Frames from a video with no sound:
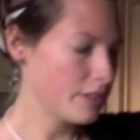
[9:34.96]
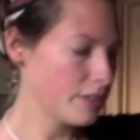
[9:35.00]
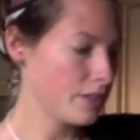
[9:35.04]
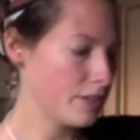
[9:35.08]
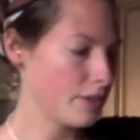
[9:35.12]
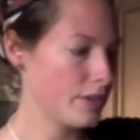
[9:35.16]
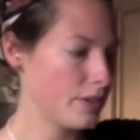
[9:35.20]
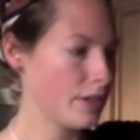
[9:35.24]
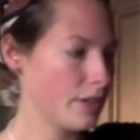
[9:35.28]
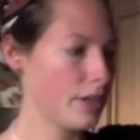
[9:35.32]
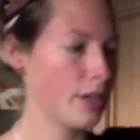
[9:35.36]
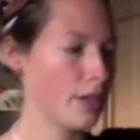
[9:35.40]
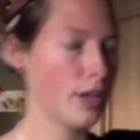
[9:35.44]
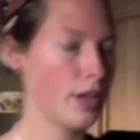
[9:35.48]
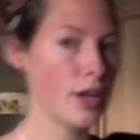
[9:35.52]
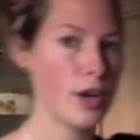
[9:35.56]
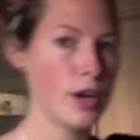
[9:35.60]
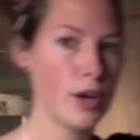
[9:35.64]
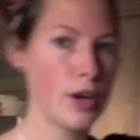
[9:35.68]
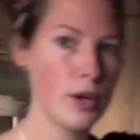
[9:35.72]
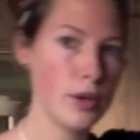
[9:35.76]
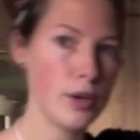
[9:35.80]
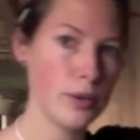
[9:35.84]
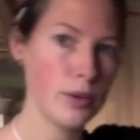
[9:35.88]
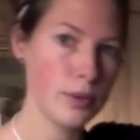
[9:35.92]
it on a
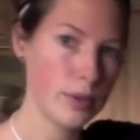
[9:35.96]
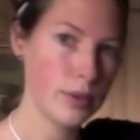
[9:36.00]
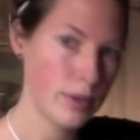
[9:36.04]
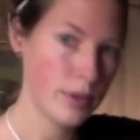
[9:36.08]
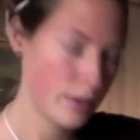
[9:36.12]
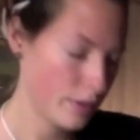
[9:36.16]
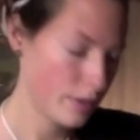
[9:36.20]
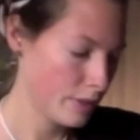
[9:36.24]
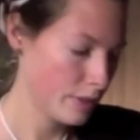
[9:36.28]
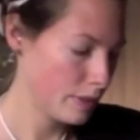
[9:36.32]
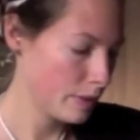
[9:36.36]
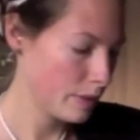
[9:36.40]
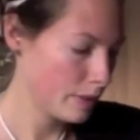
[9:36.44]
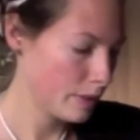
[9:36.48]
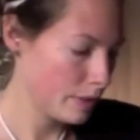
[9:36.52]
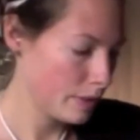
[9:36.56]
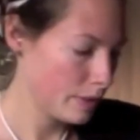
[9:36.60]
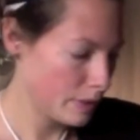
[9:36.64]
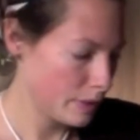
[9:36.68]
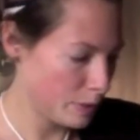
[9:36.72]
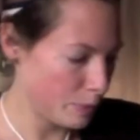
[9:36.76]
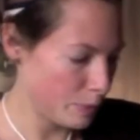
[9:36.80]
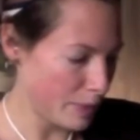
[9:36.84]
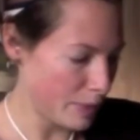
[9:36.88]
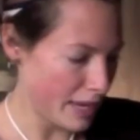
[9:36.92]
low
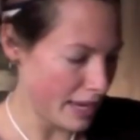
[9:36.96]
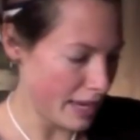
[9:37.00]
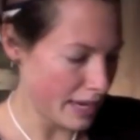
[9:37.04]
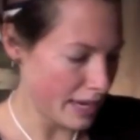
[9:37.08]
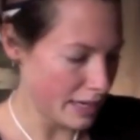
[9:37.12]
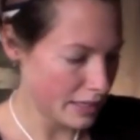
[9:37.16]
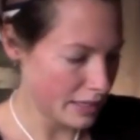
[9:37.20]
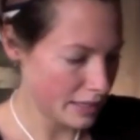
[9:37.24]
speed.